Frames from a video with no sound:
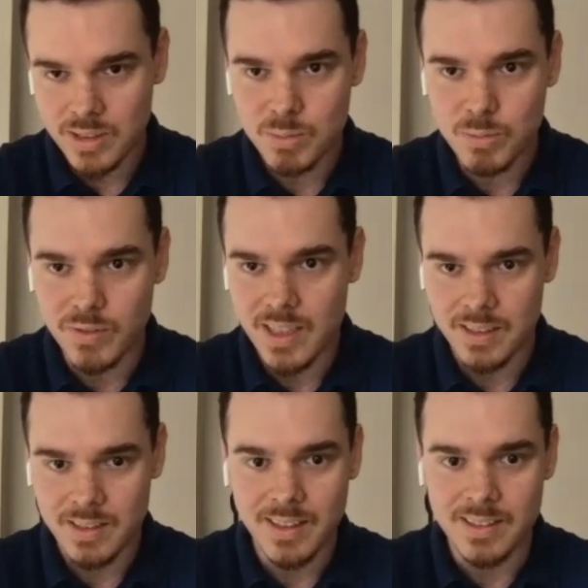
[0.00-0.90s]
movie the
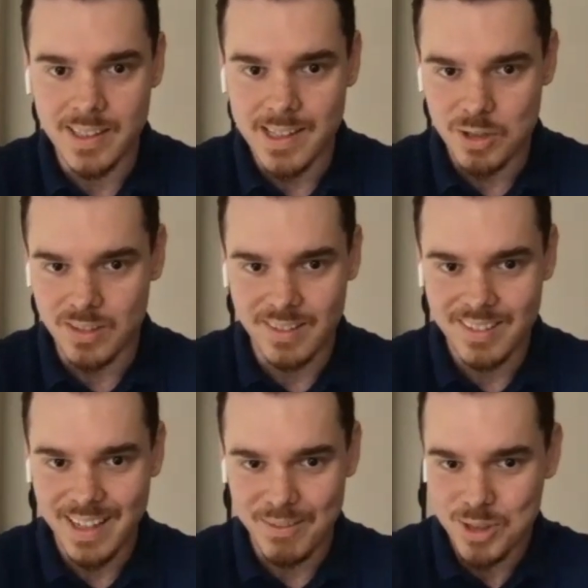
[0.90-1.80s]
other day, Contagion.
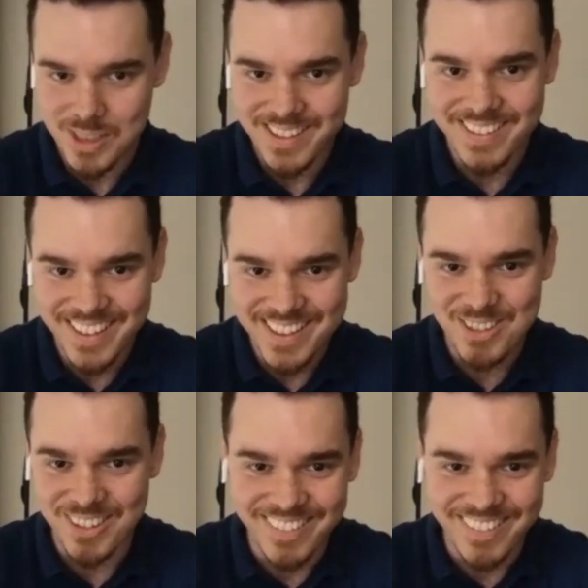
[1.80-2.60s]
Have you seen Contagion?